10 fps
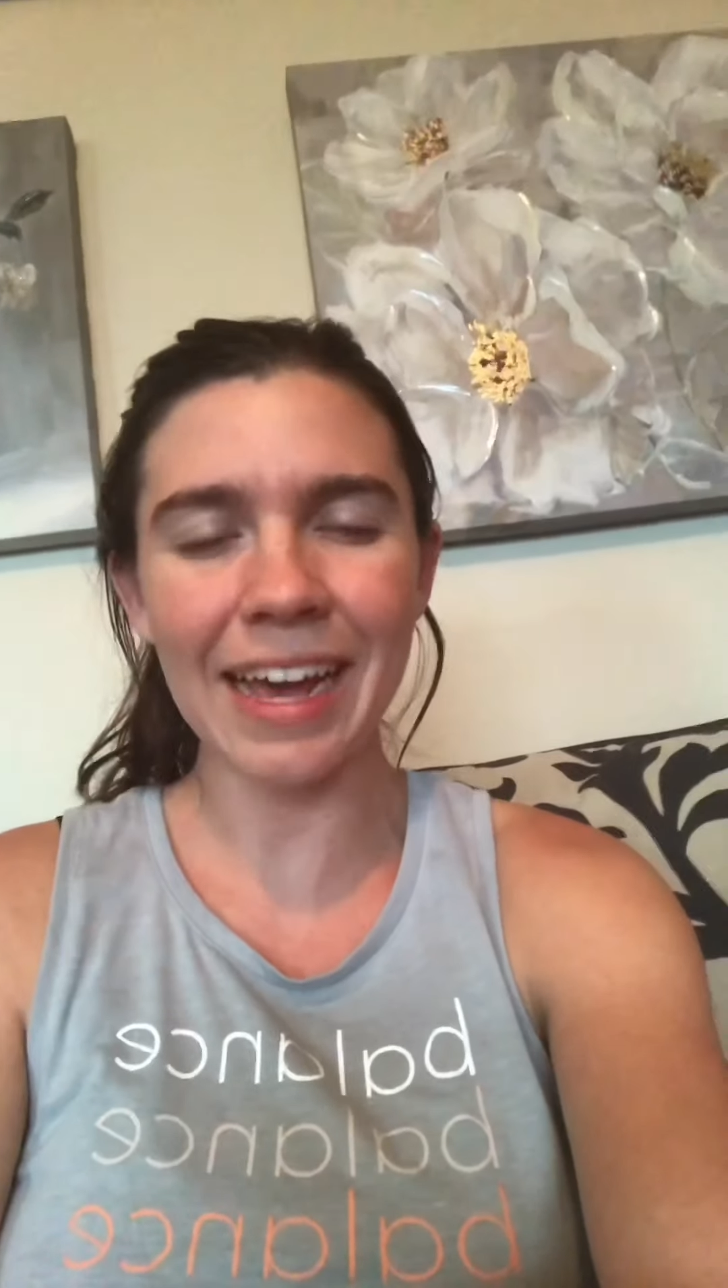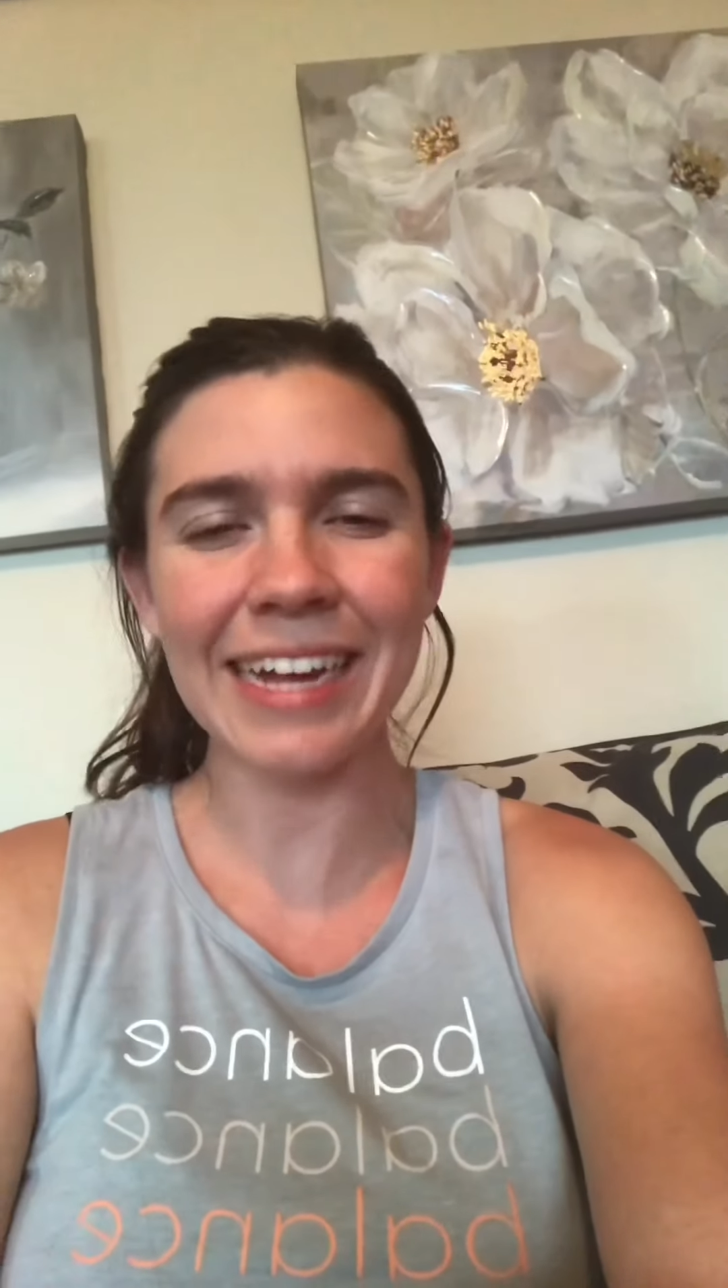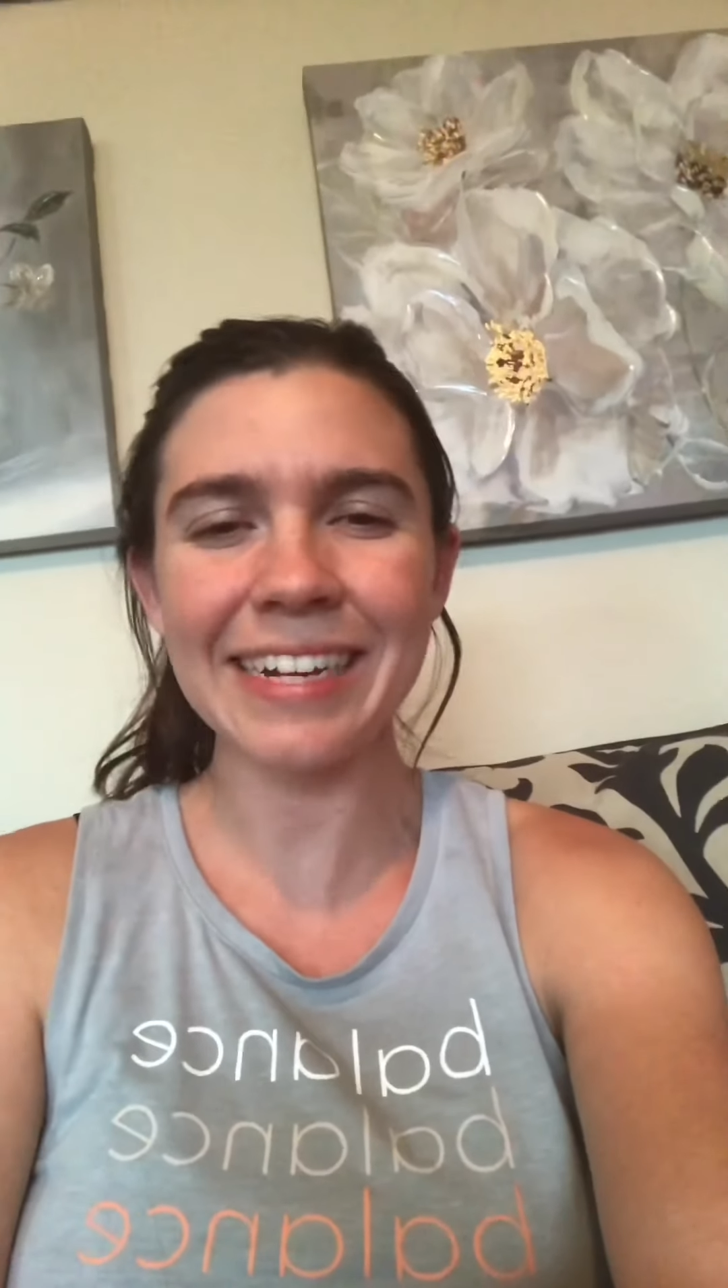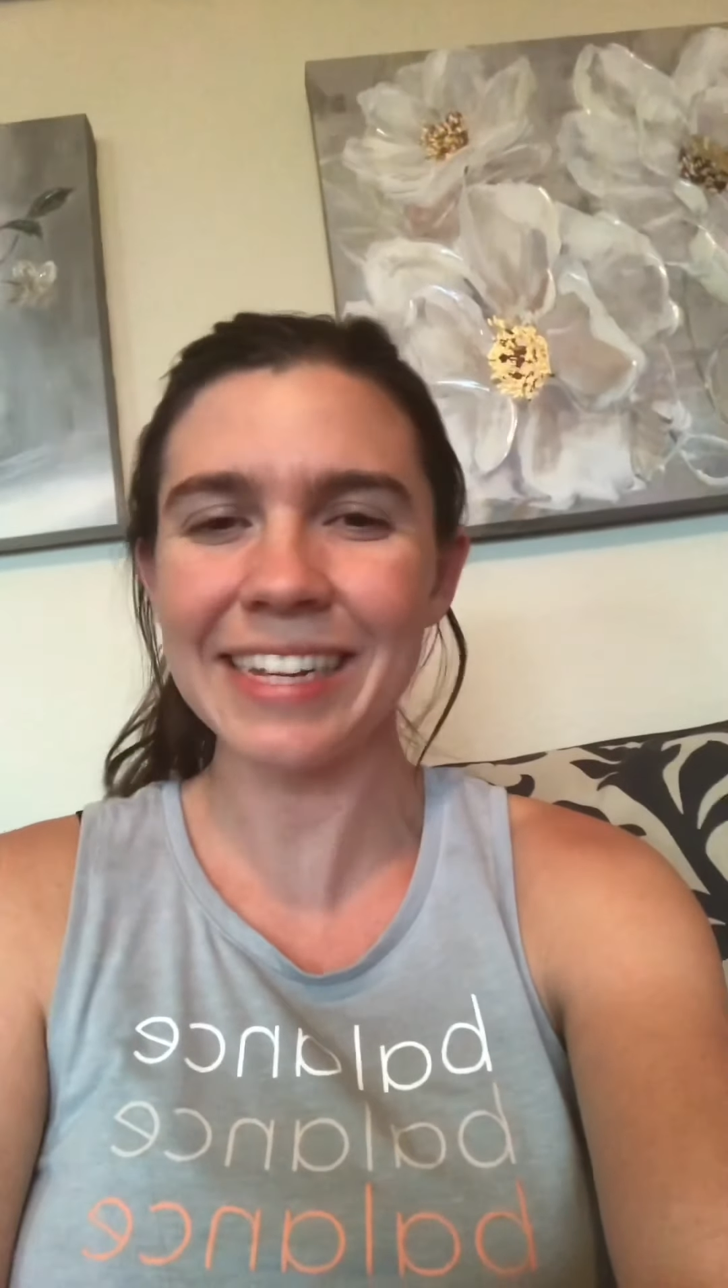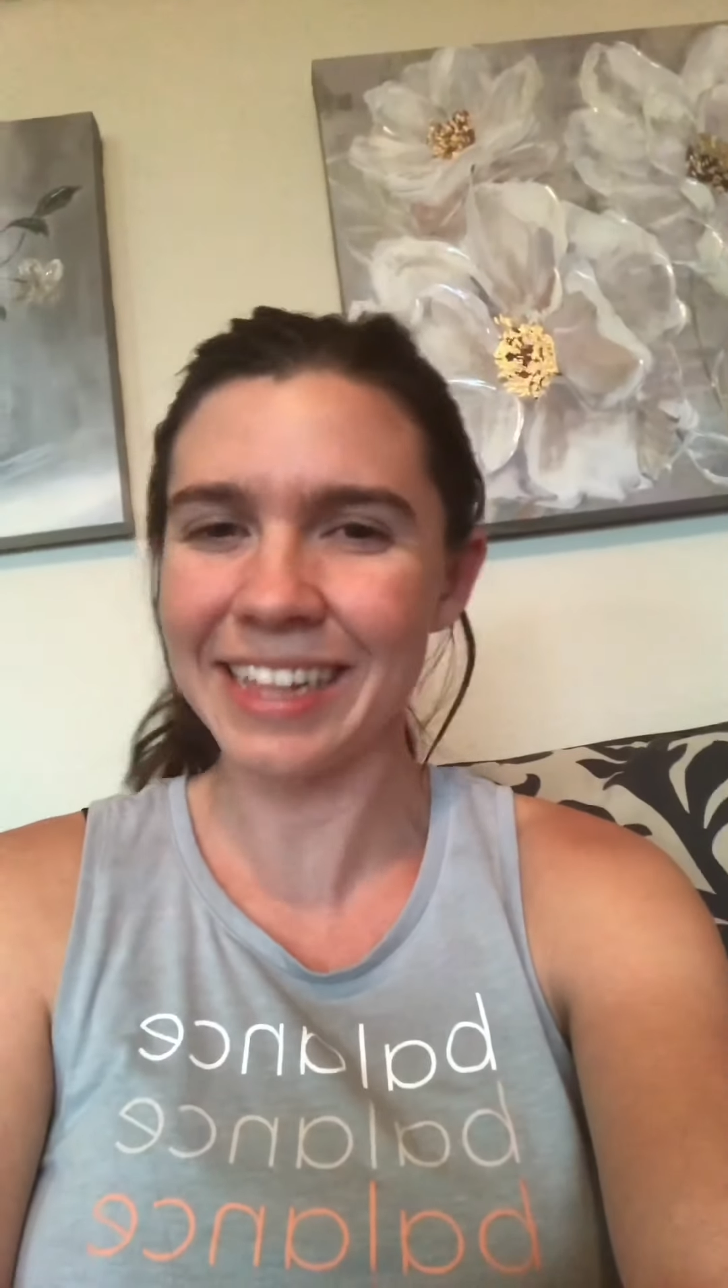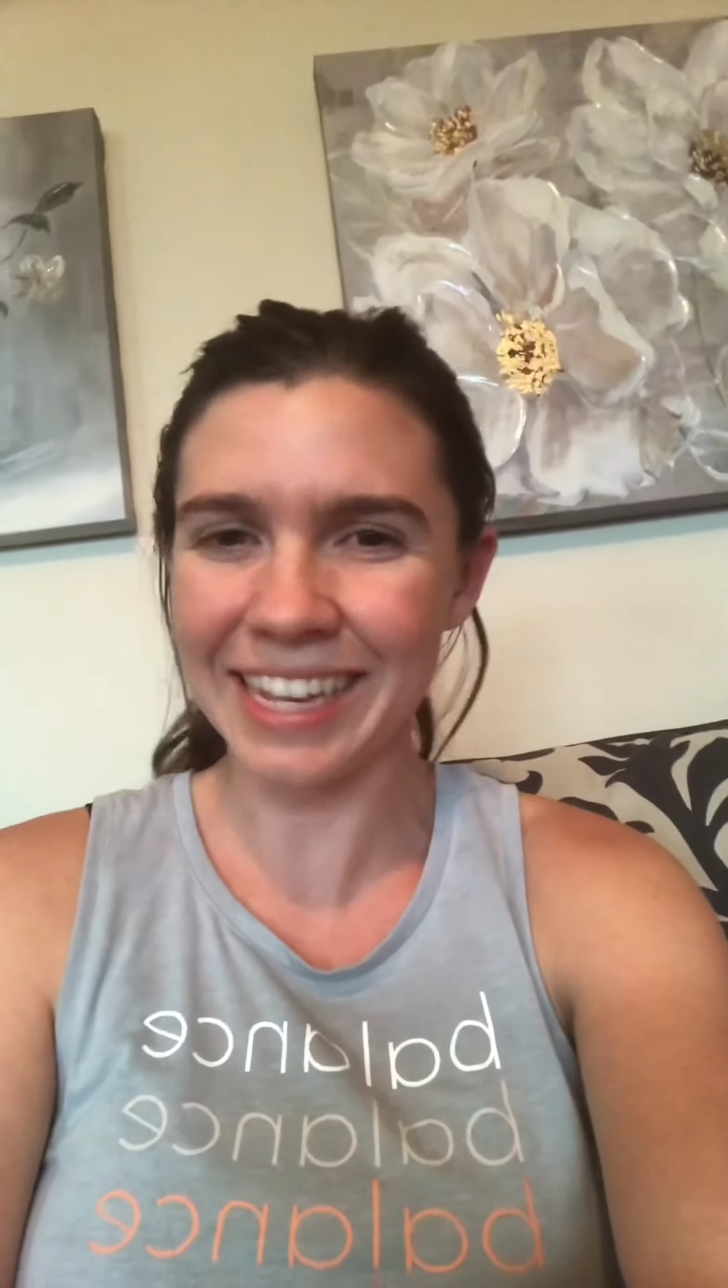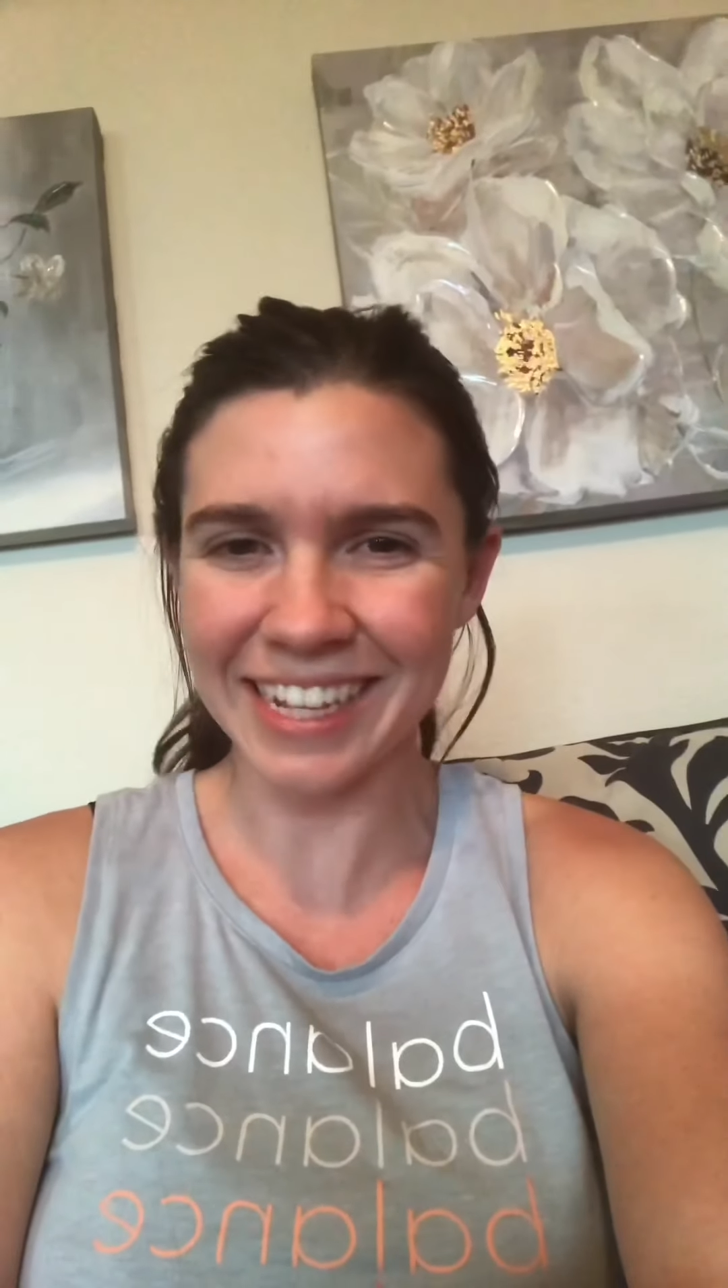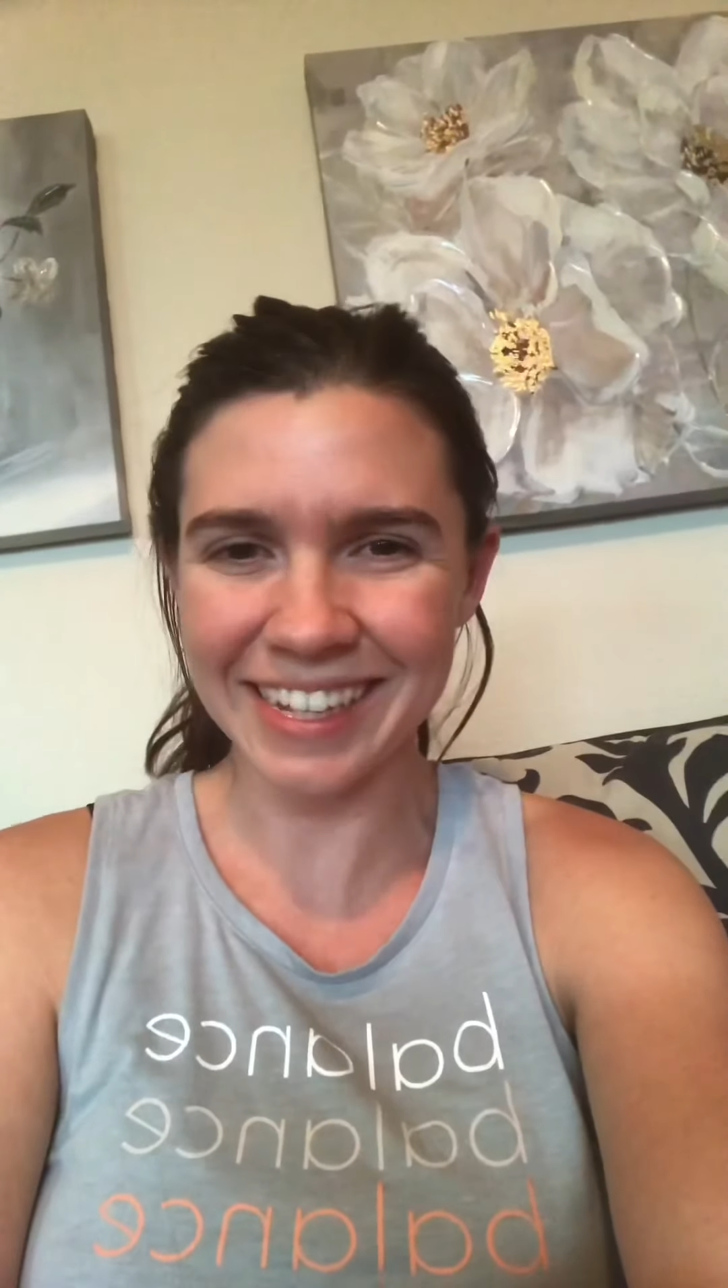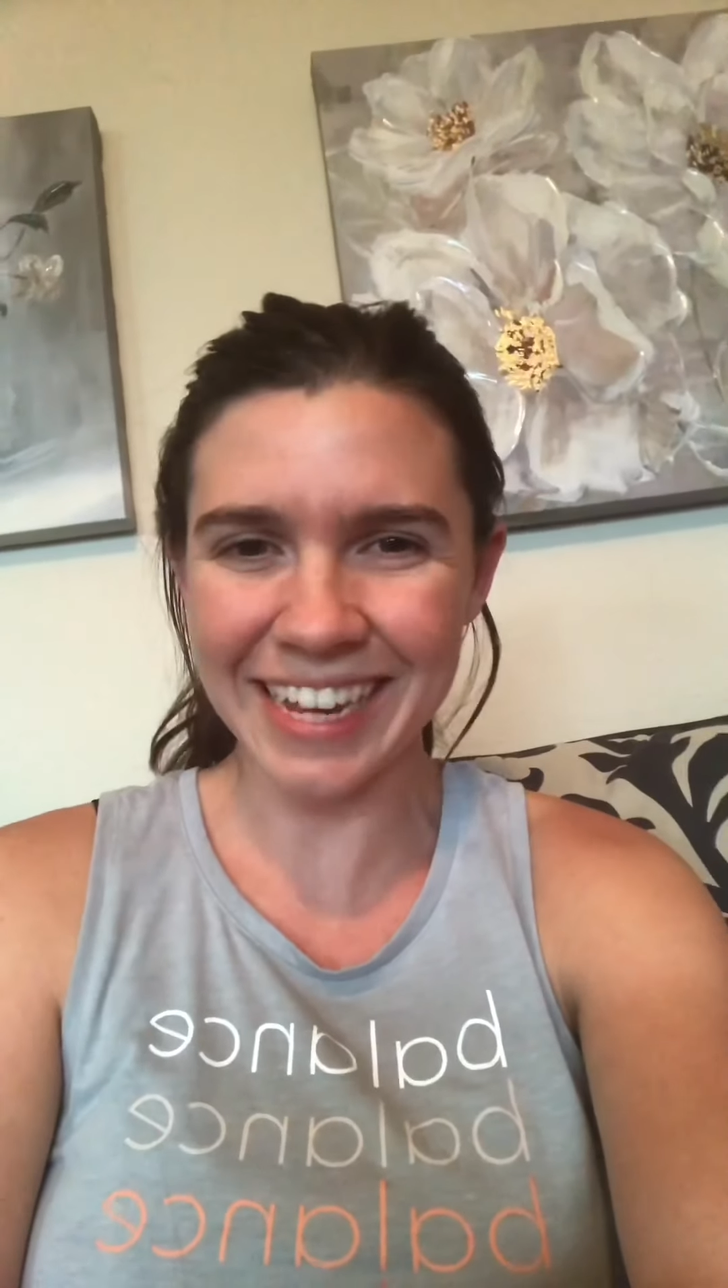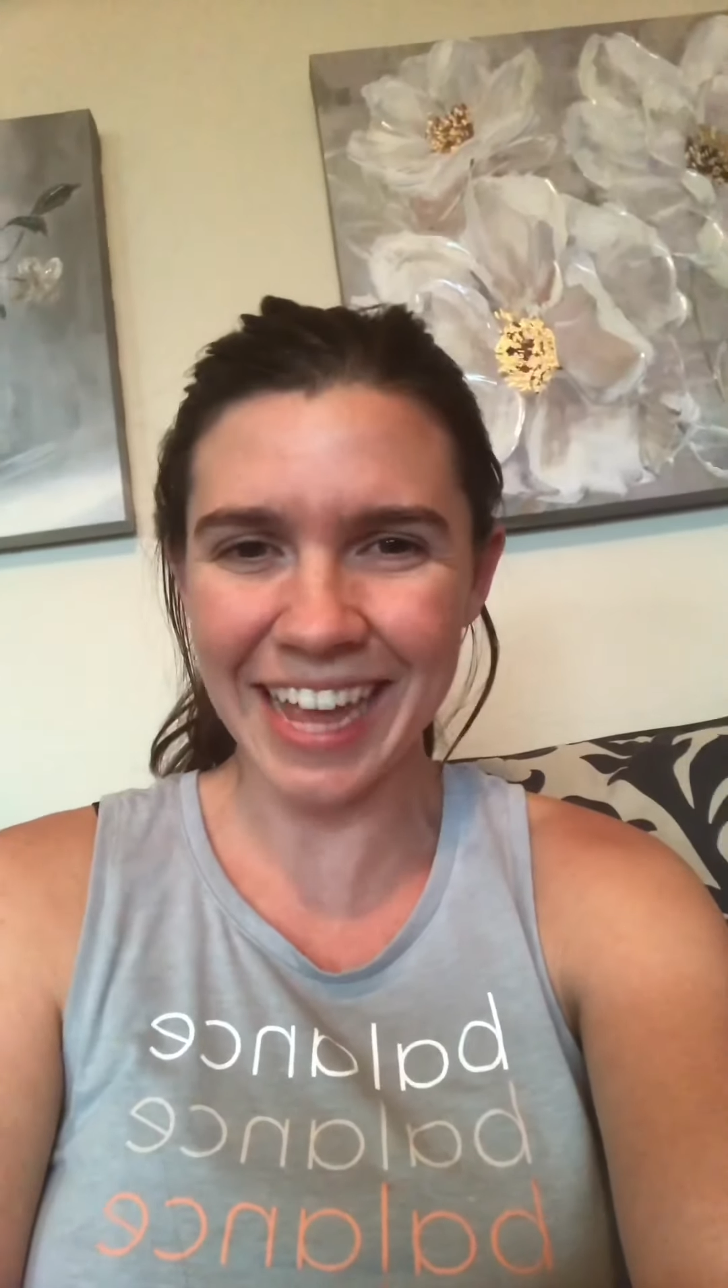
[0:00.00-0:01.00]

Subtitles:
idealist,